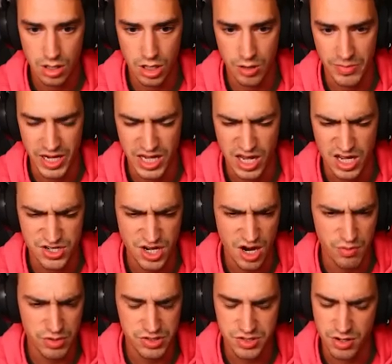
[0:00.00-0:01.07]
Oh my gosh,
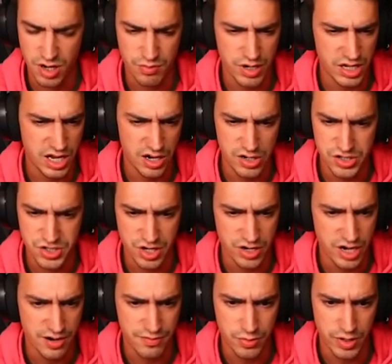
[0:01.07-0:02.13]
I dude, I wanna carry
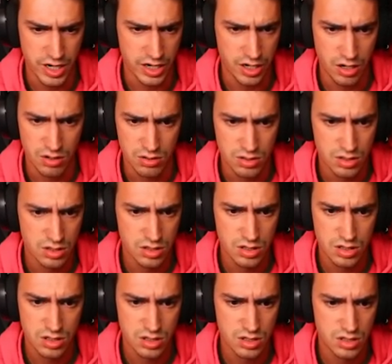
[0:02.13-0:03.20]
Jerry everywhere I go.
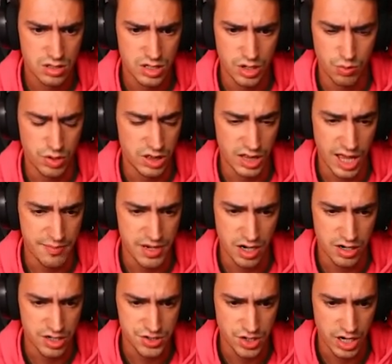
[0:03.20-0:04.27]
It wouldn't let me, I
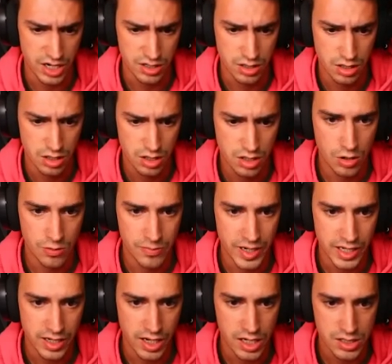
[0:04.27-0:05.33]
already tried. Oh
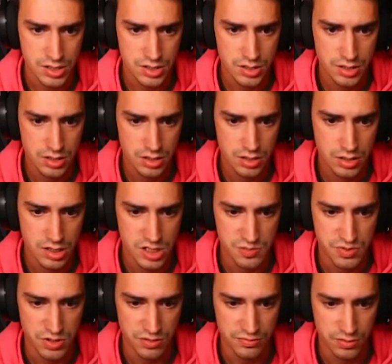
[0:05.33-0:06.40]
my gosh, it's
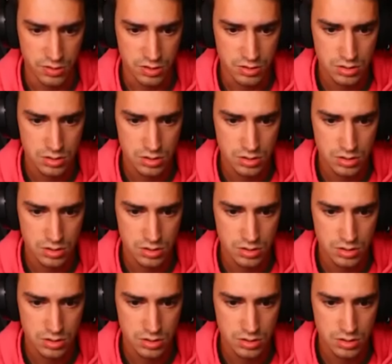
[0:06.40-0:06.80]
beautiful.